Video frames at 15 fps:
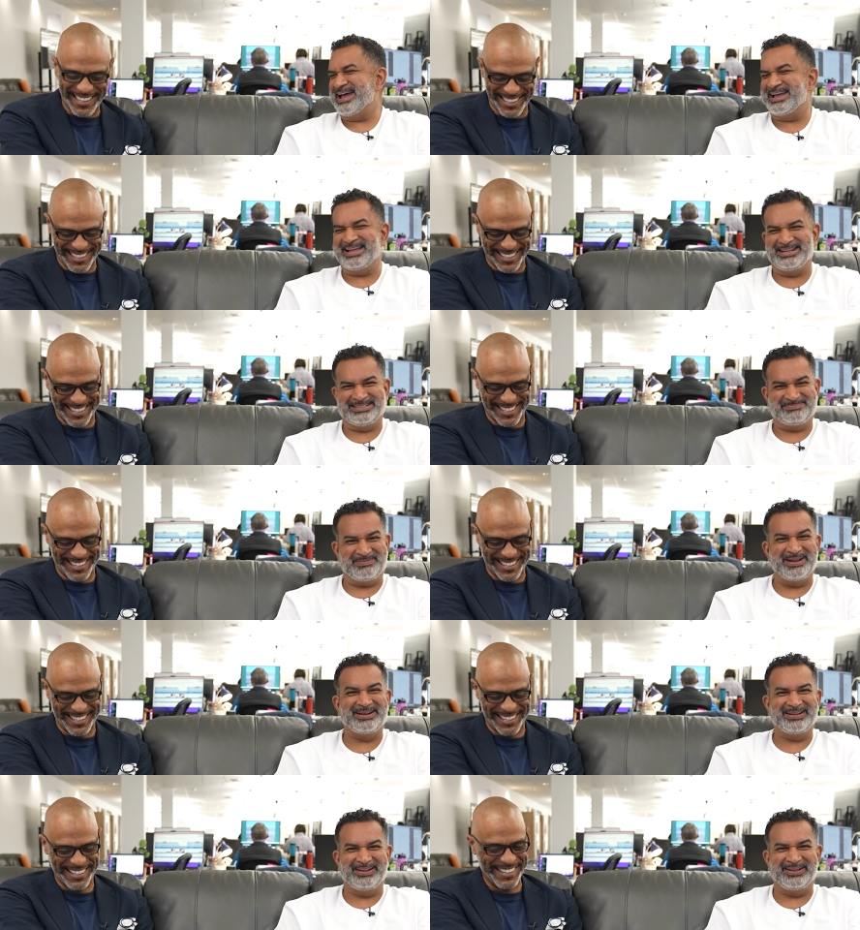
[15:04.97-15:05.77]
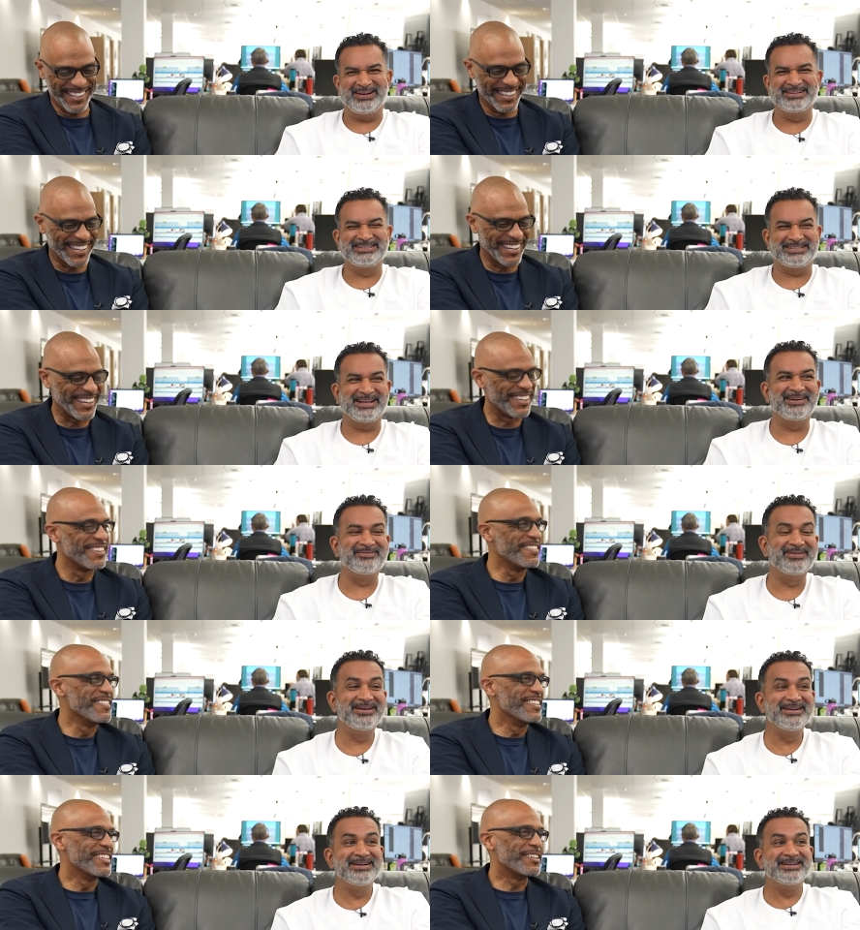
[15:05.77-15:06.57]
Speaker 1: it's been a long time.
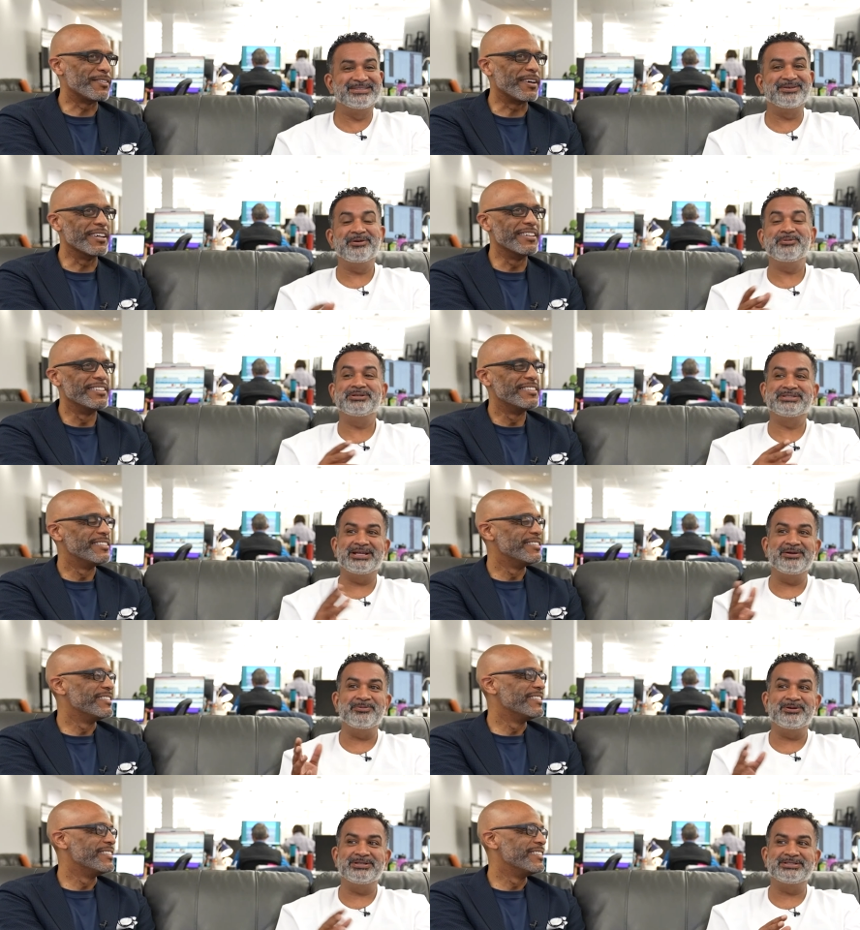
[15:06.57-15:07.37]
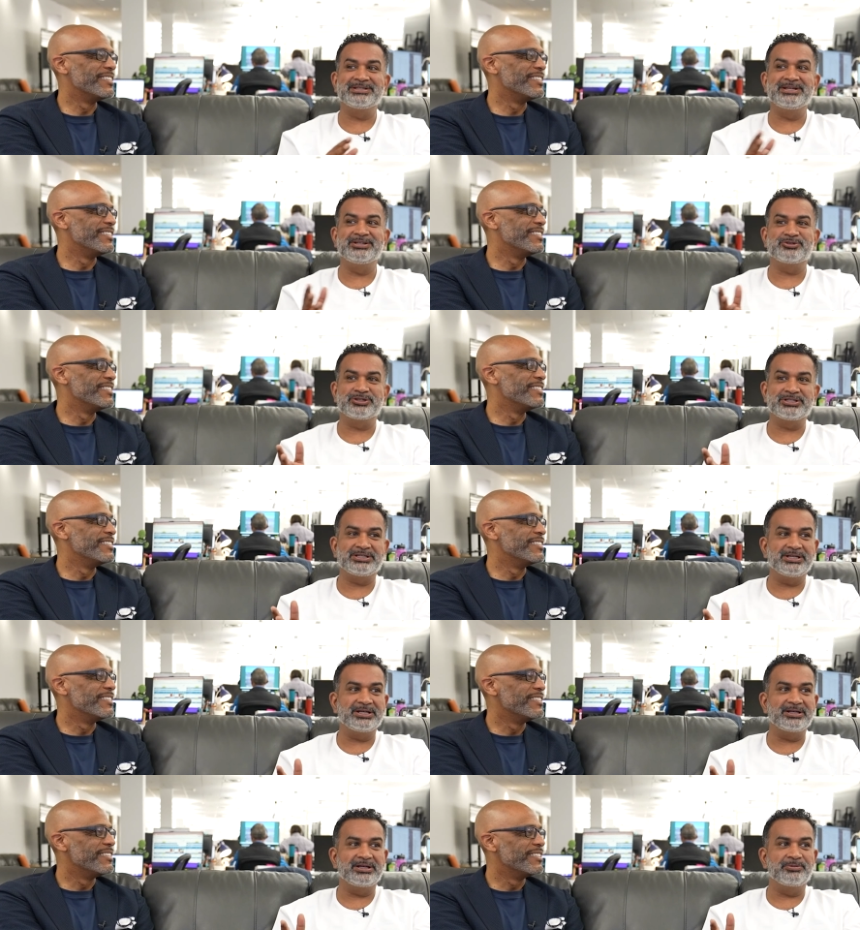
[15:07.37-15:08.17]
So it was it was an
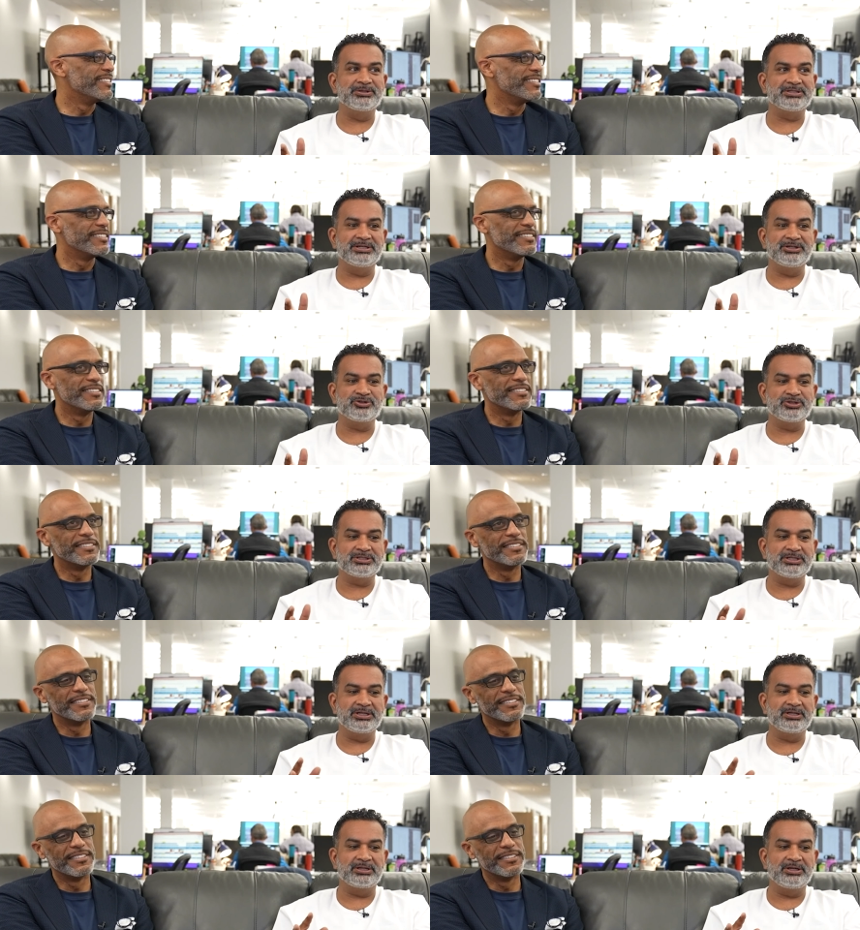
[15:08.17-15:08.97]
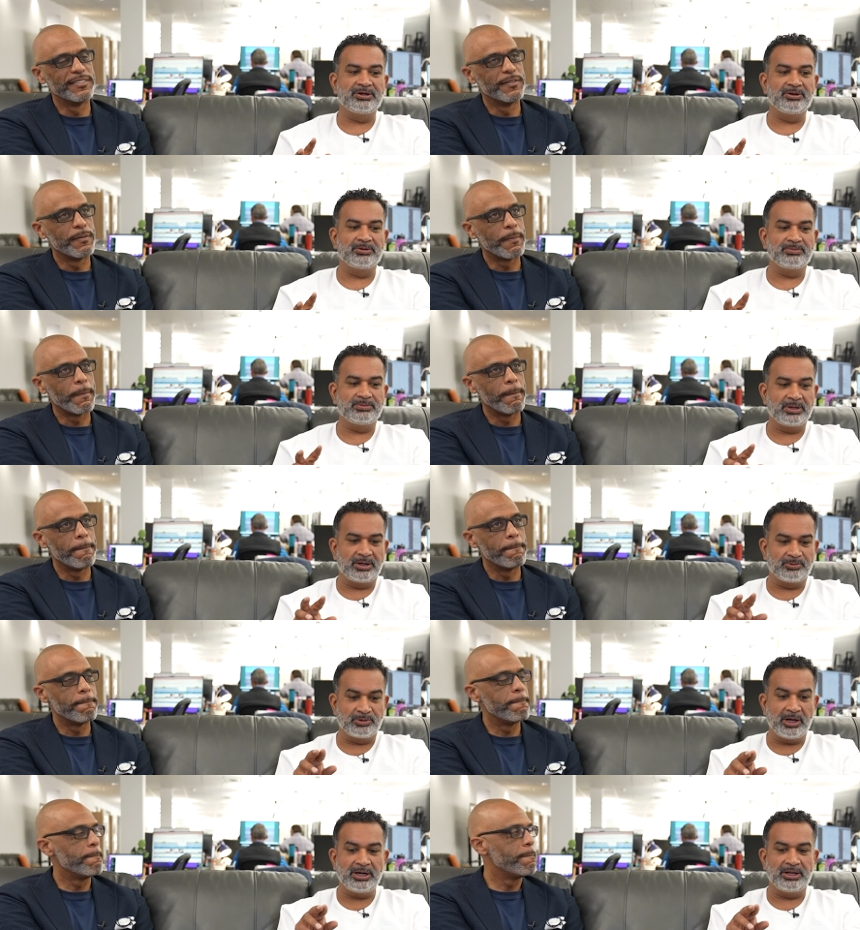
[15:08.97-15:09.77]
interesting it was an interesting you know uh,
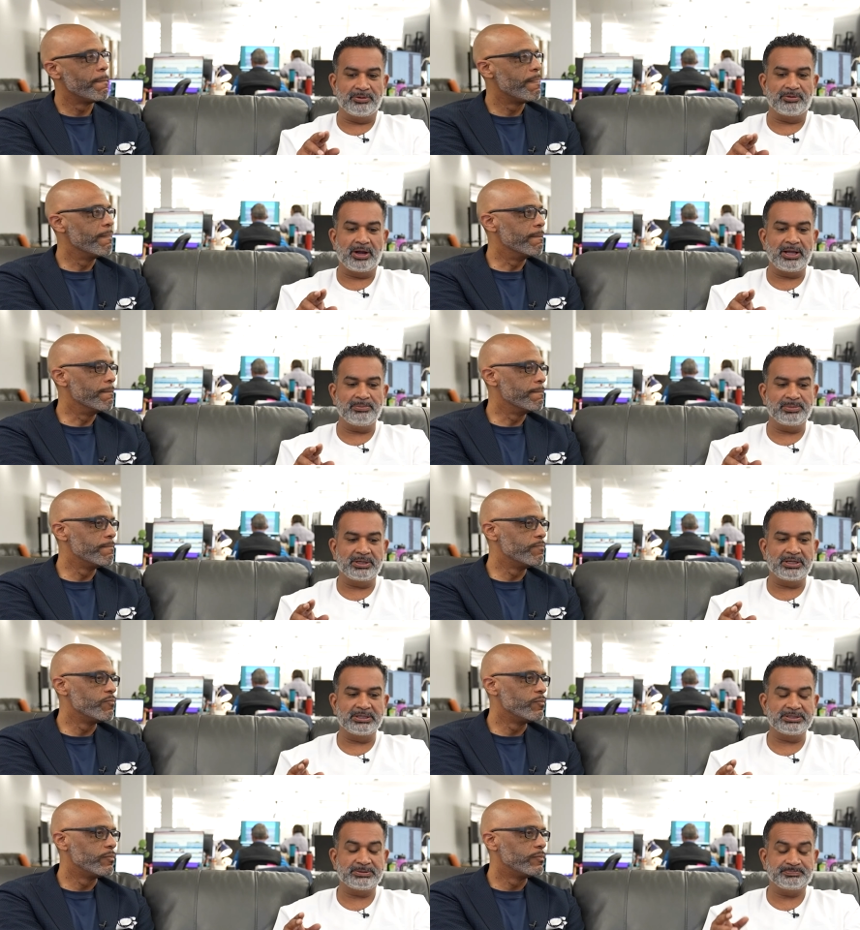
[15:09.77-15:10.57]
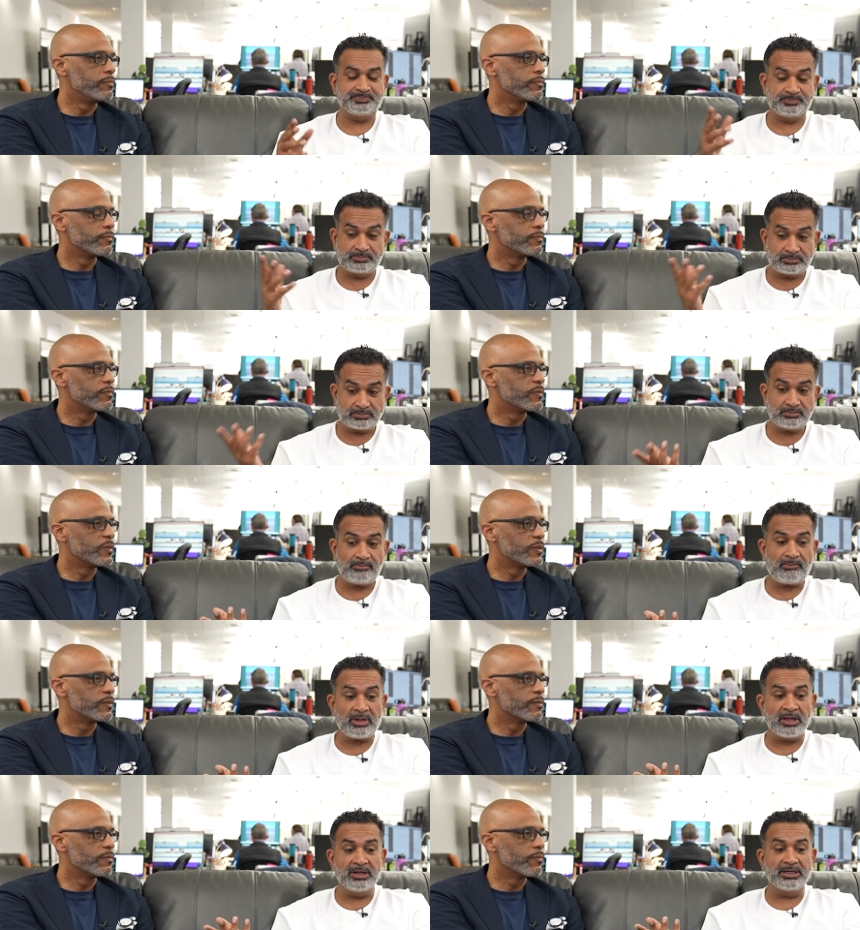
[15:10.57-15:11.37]
run in, right? Because
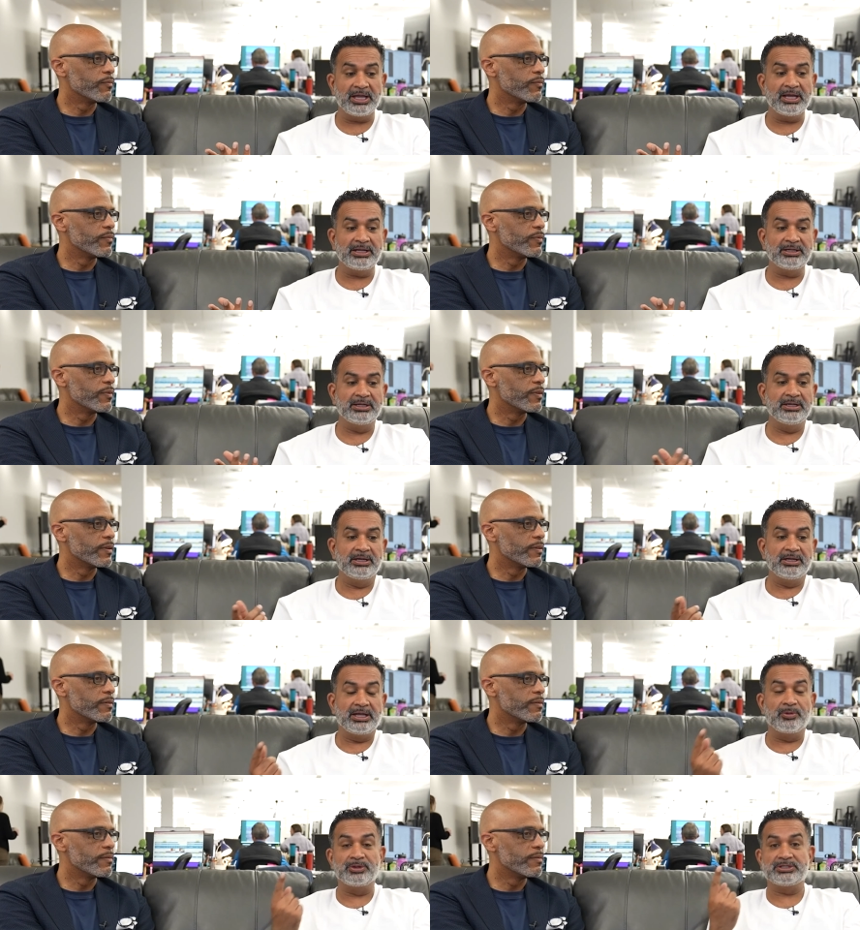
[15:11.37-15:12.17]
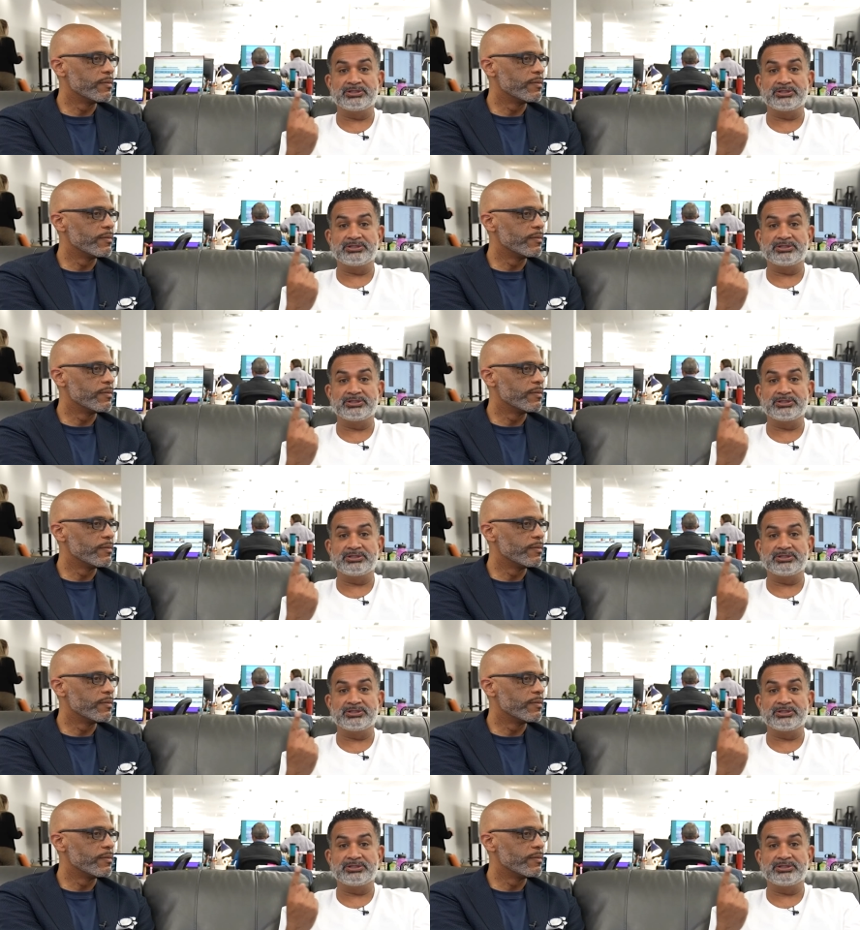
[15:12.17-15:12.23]
again, it was